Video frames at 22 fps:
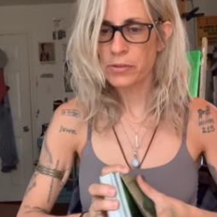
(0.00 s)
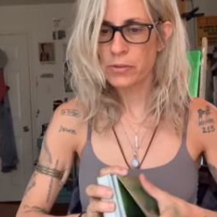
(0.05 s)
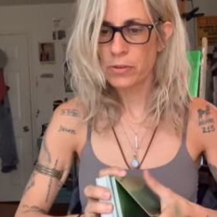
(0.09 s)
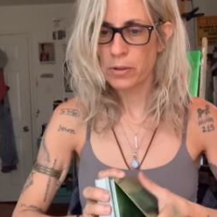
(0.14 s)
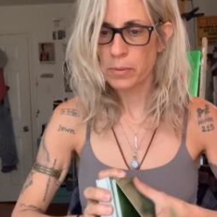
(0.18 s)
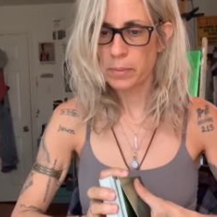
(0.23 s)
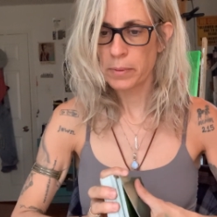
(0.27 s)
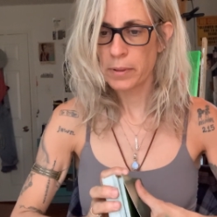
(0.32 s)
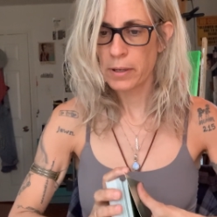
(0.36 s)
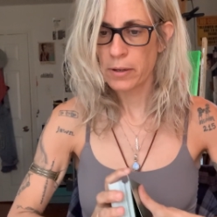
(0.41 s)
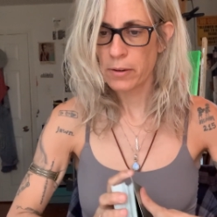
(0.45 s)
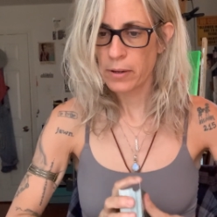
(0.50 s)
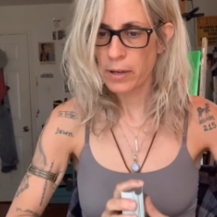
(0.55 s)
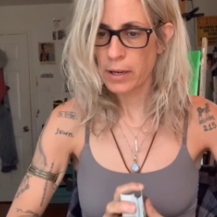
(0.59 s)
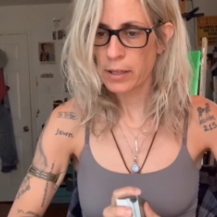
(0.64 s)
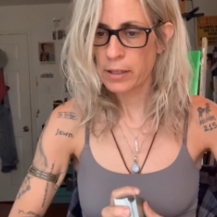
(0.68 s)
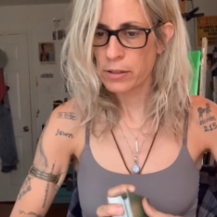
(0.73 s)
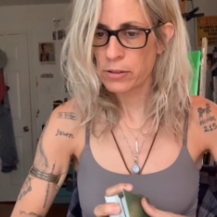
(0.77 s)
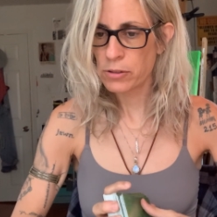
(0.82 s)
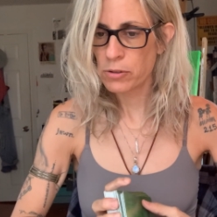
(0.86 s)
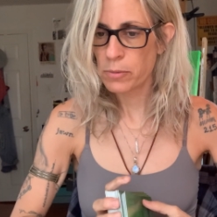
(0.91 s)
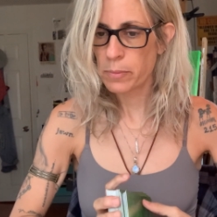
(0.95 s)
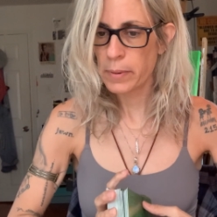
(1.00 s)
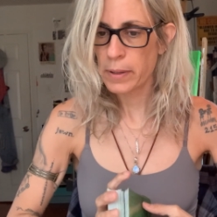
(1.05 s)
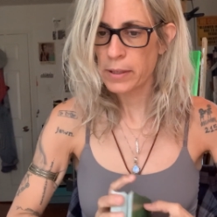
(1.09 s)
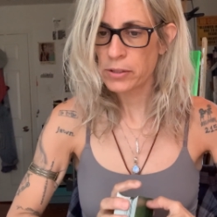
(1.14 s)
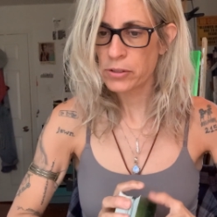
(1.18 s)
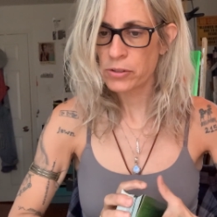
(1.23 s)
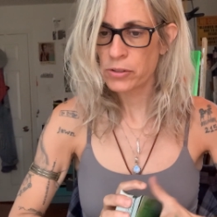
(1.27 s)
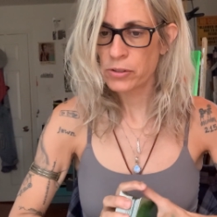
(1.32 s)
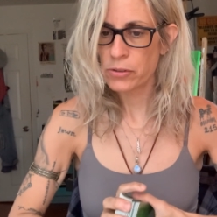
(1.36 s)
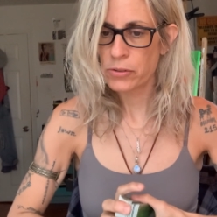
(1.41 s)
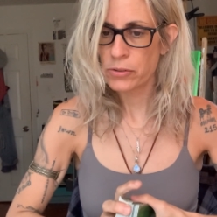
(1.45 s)
Scorpio, how can you
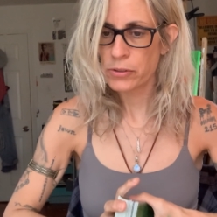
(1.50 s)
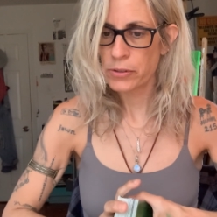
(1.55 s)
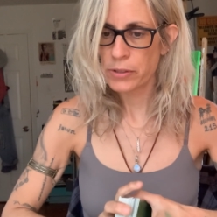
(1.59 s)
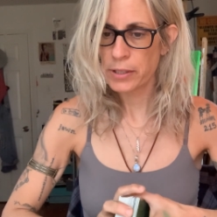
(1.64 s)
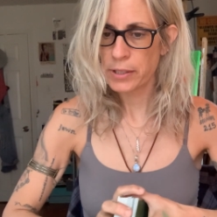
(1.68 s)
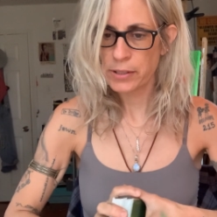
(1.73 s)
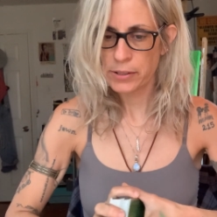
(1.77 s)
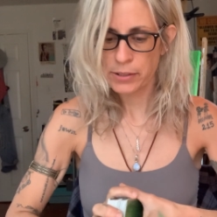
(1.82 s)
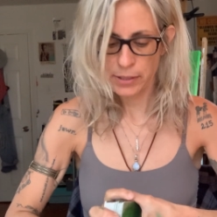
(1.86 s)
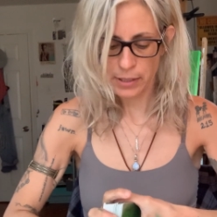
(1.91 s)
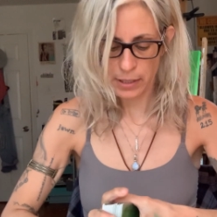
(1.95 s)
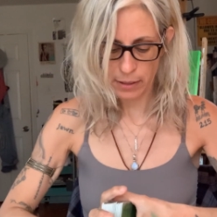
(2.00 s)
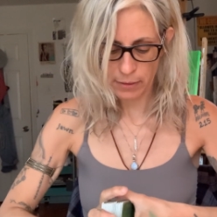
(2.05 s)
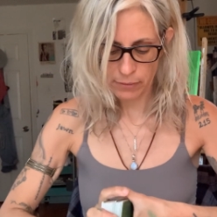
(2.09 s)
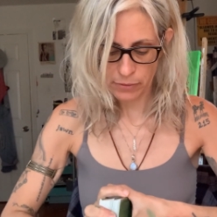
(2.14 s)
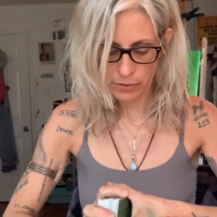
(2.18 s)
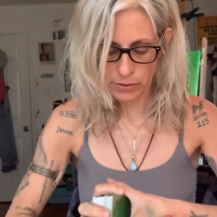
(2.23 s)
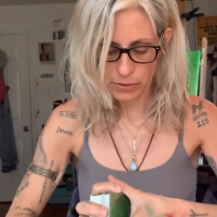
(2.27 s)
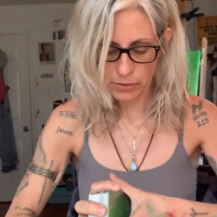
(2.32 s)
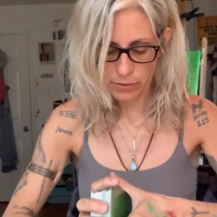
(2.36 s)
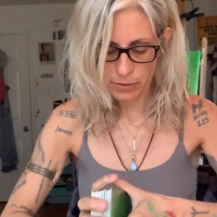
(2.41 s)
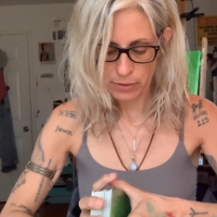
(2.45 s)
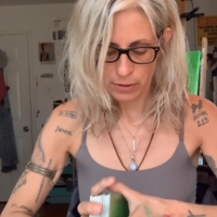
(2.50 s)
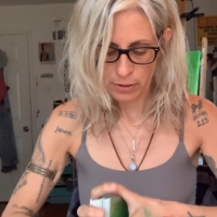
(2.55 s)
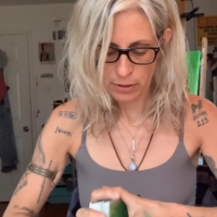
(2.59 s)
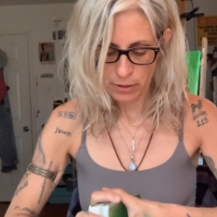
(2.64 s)
best use these gifts?